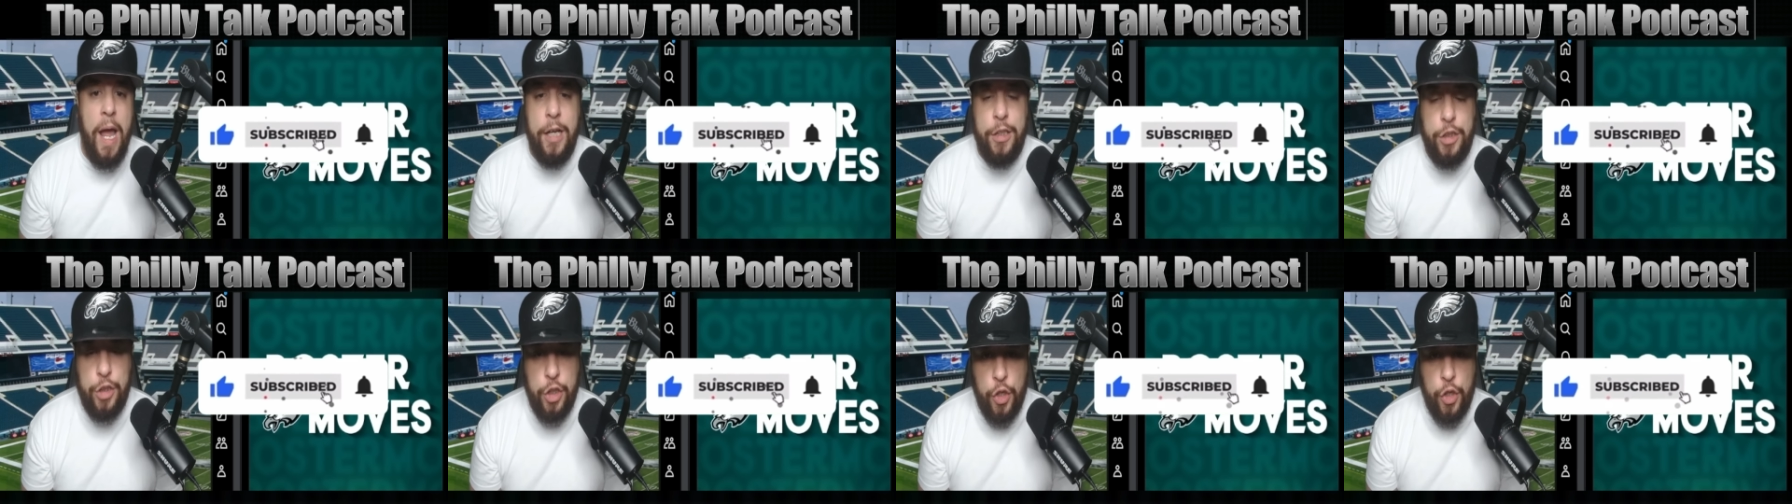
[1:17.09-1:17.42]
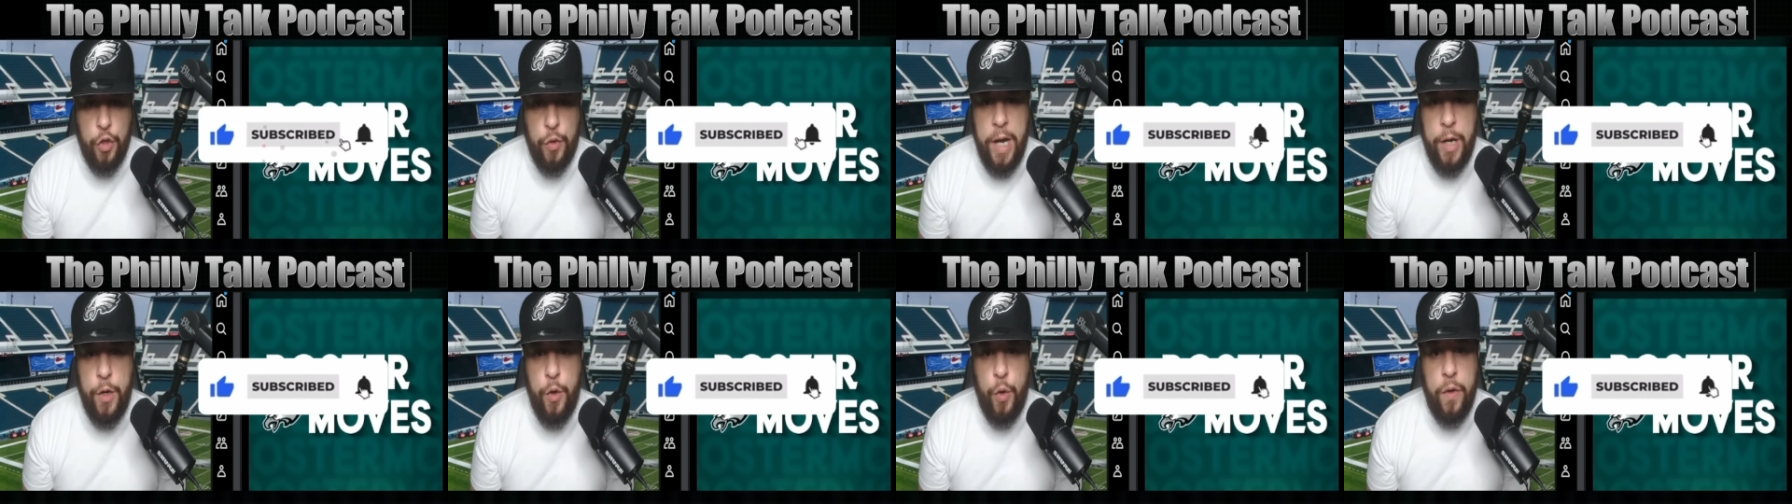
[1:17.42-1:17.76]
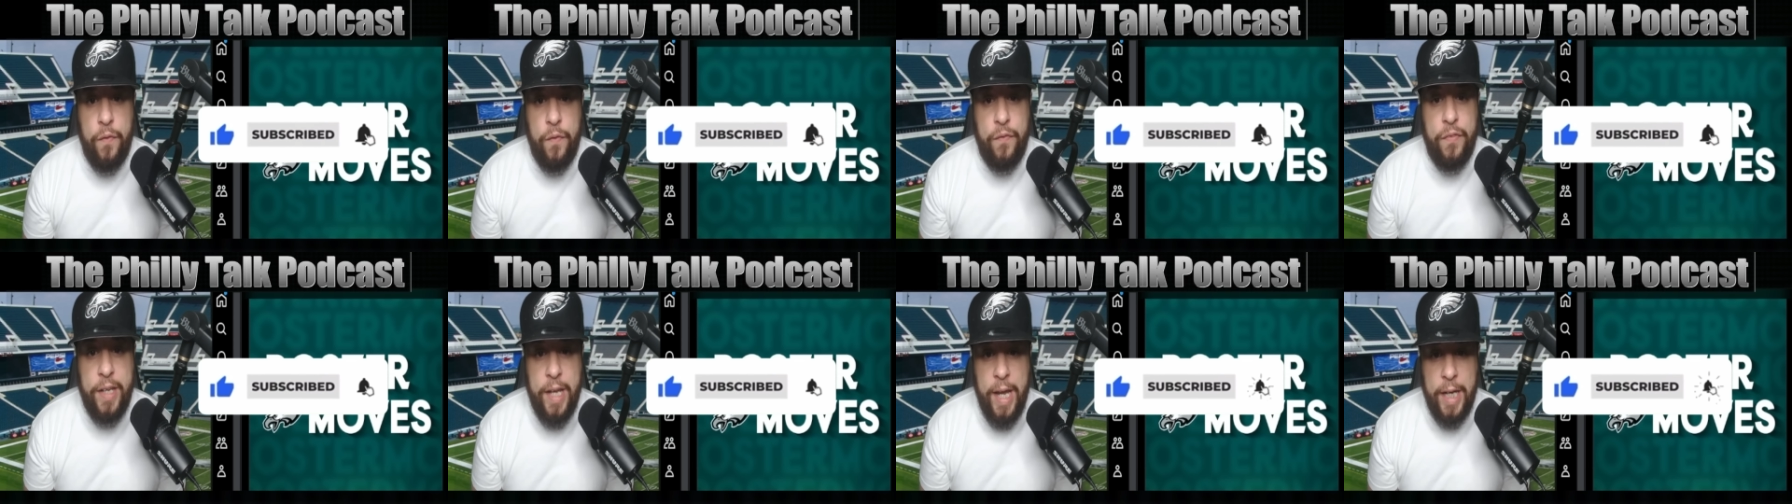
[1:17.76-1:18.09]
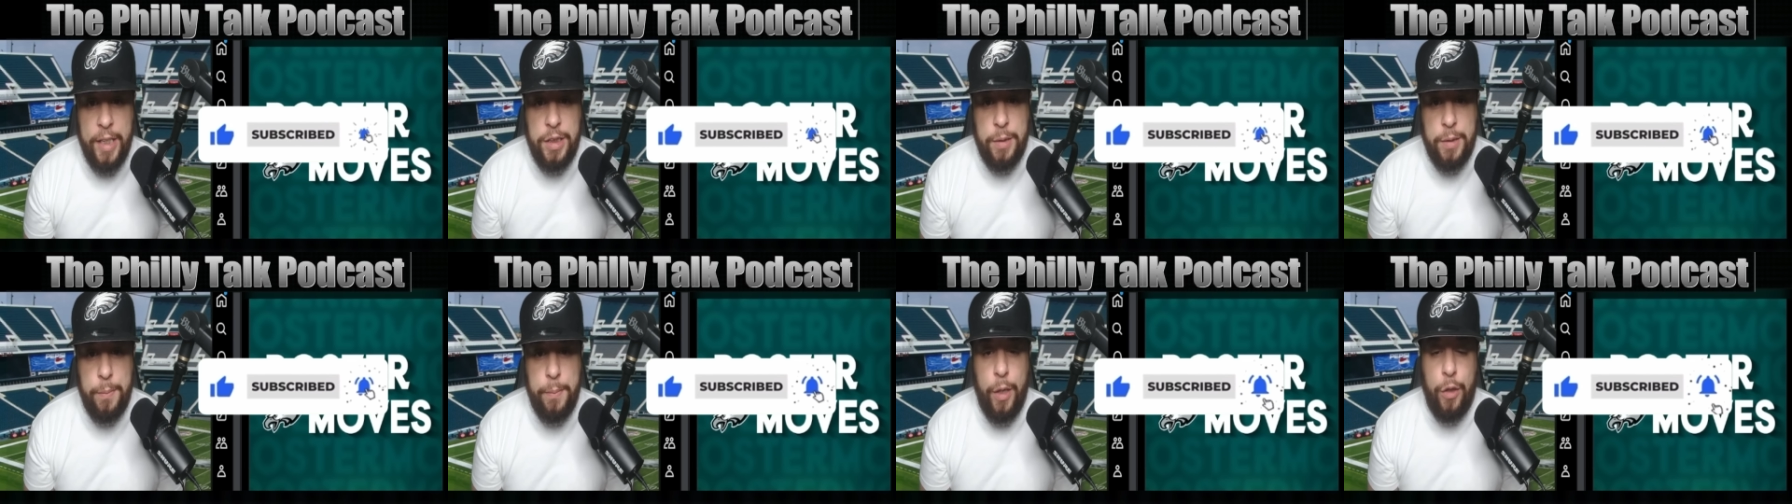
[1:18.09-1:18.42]
and turn on that
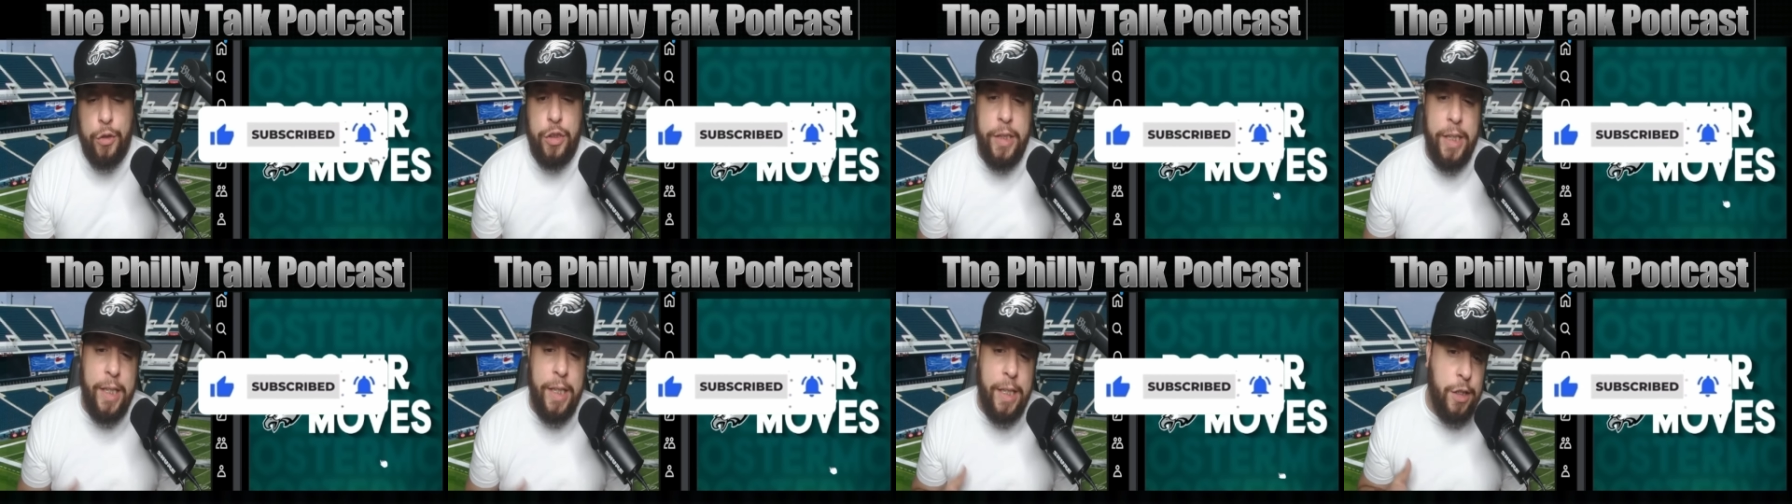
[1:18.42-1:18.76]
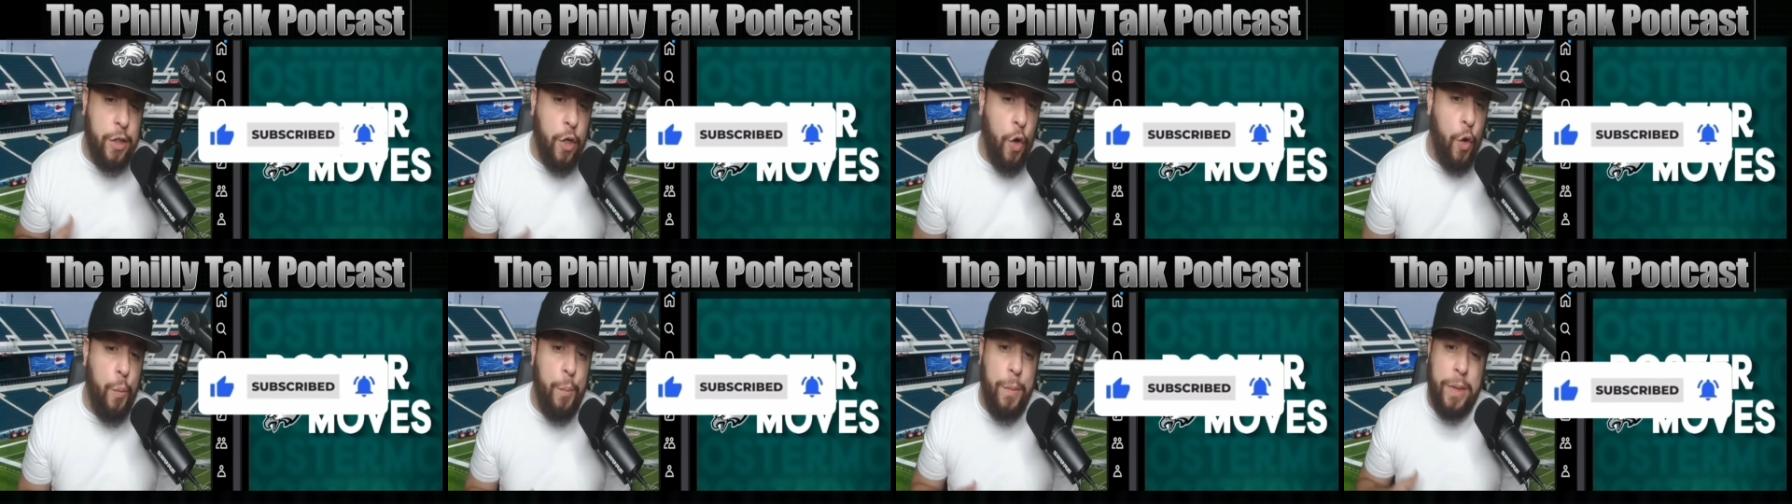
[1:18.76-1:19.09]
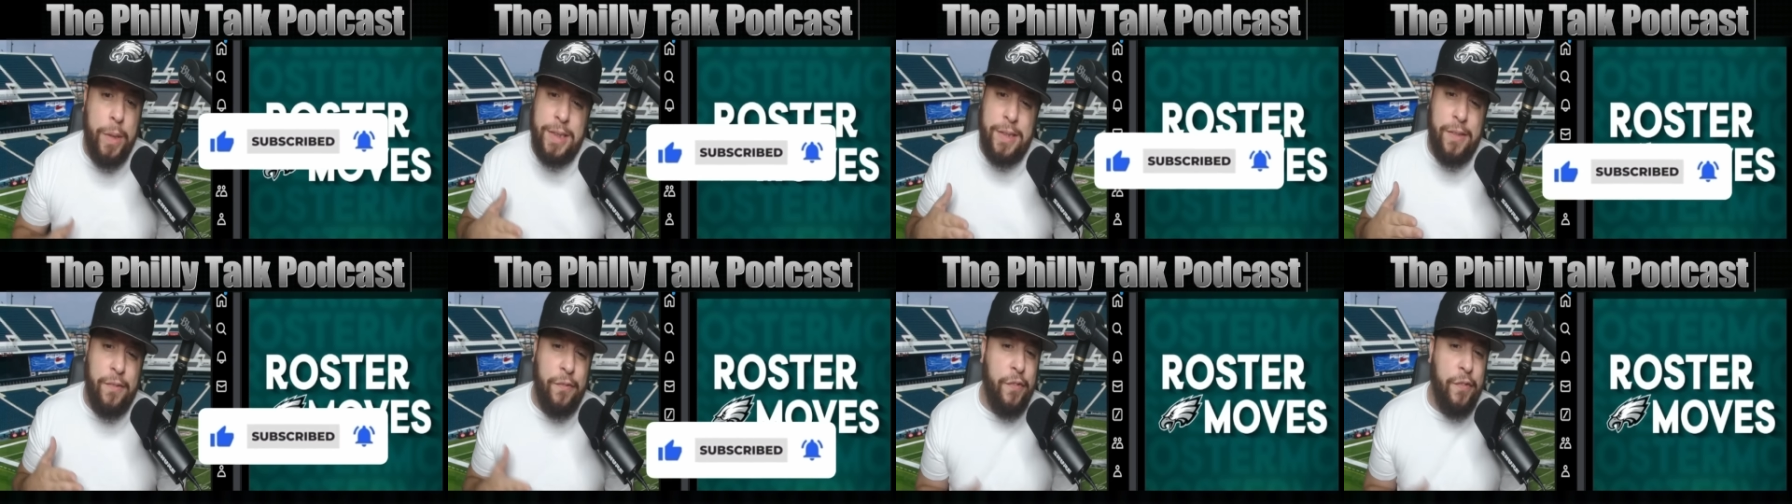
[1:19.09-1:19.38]
notification bell so you don't miss the